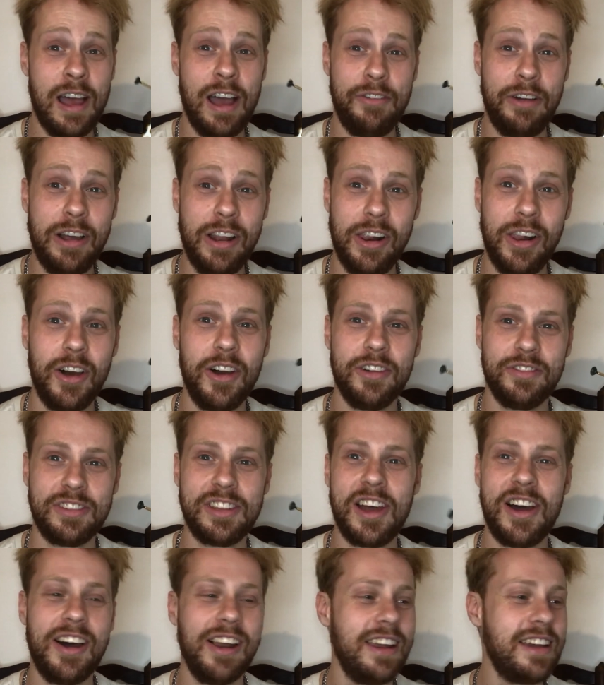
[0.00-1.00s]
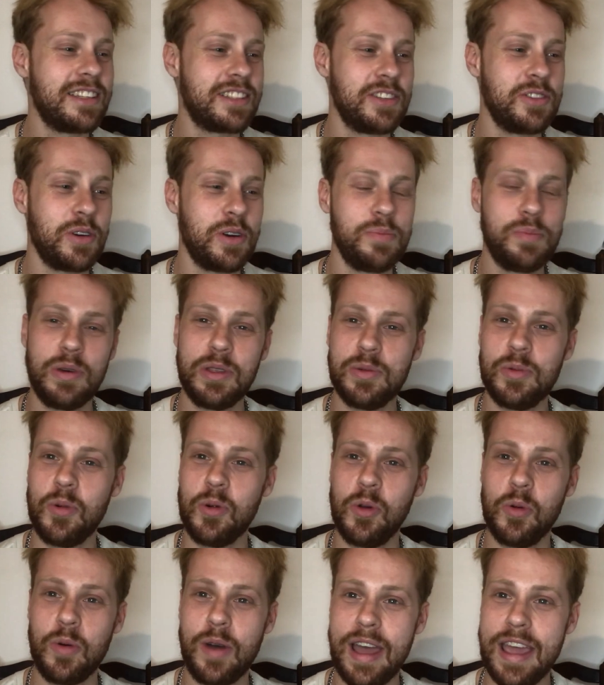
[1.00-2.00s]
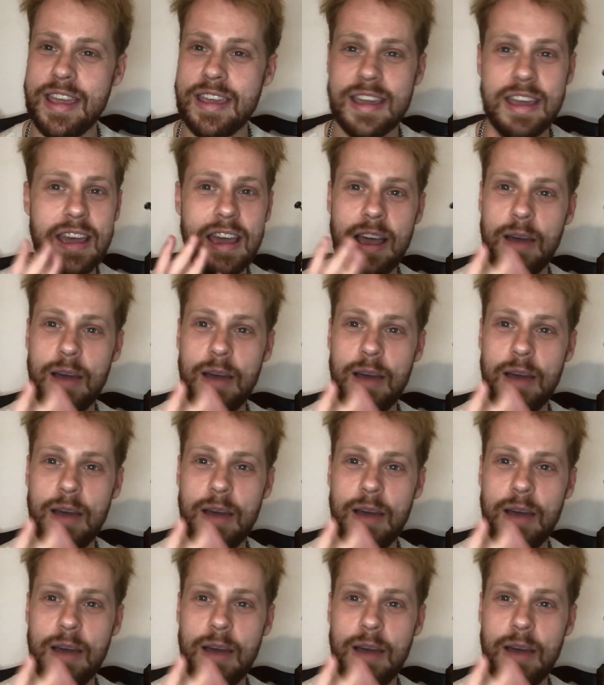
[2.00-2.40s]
have a lot of Daleks and trying to put them all away,